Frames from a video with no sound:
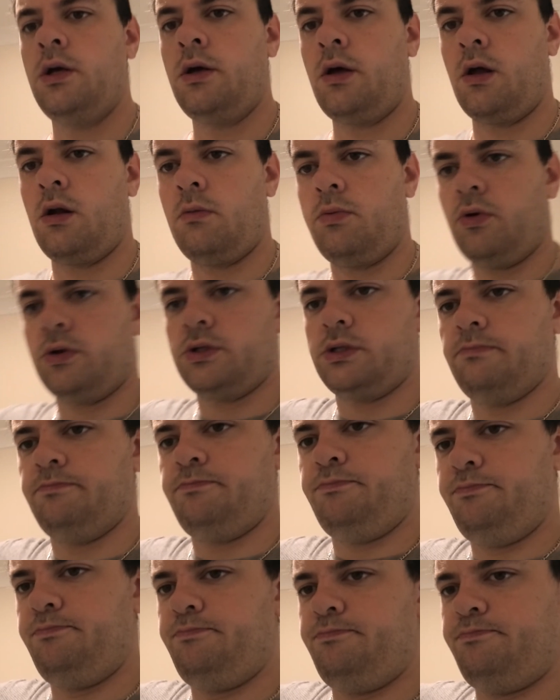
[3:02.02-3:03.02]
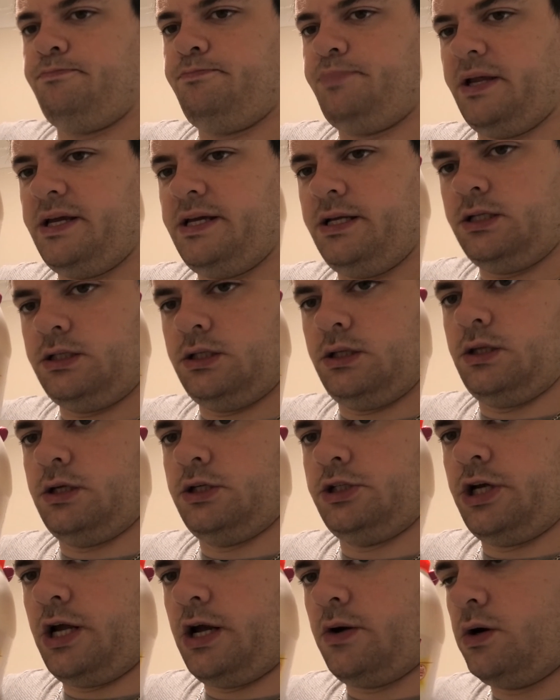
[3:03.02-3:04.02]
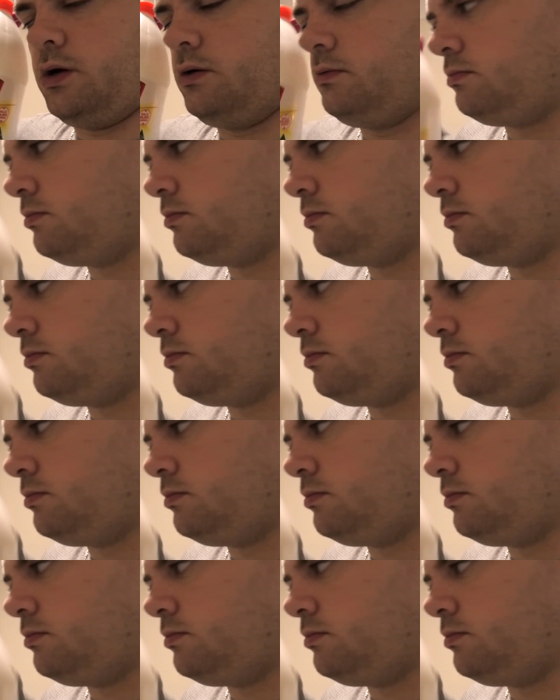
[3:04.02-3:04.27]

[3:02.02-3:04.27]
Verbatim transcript: gonna pour some bleach in the shower,